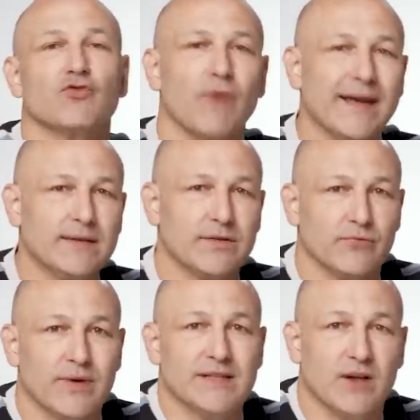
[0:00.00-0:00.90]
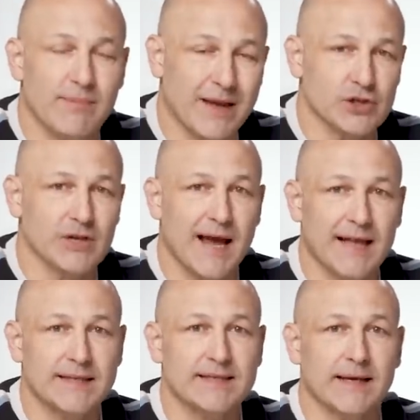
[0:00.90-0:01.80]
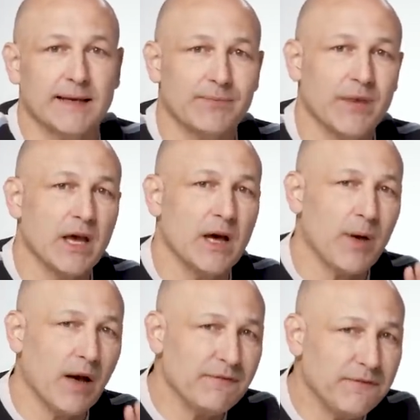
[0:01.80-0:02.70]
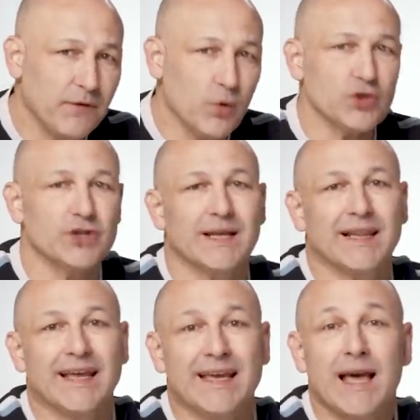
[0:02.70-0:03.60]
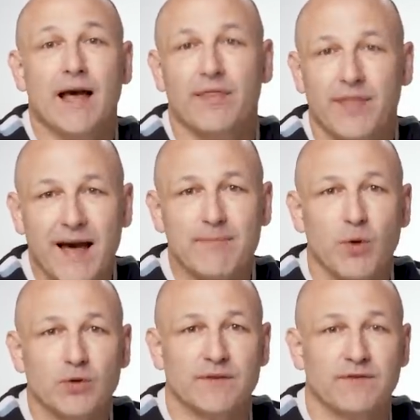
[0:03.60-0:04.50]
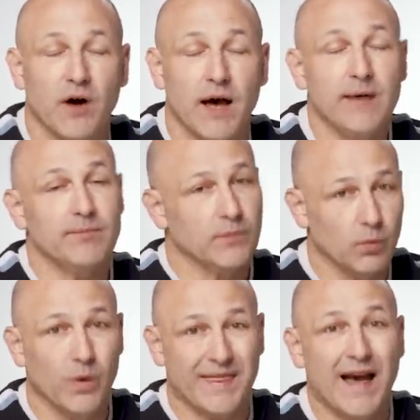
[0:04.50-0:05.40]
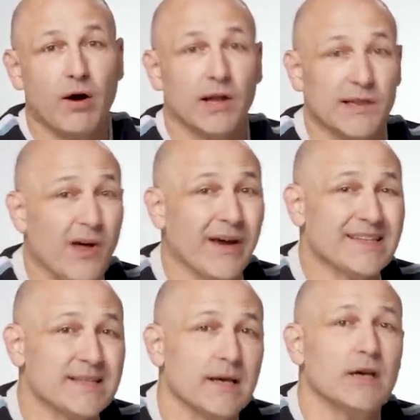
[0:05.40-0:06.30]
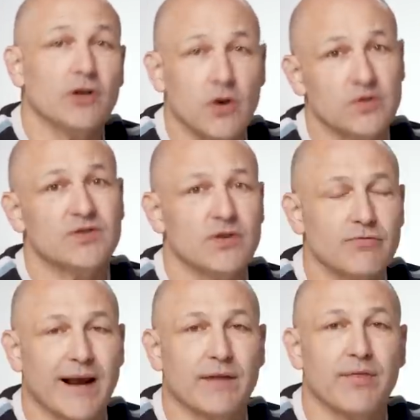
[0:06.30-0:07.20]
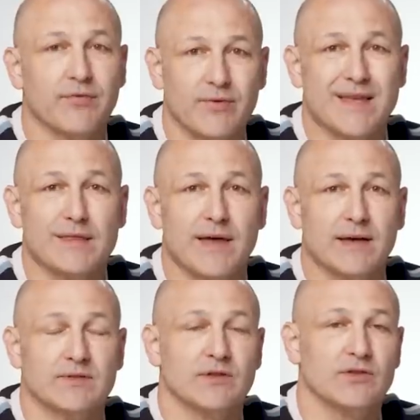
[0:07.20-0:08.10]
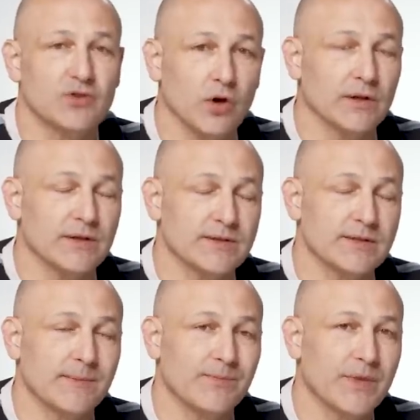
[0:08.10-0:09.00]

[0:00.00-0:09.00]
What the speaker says: great three-dimensionality. But unfortunately, that modifier, without a light, costs around $3,000.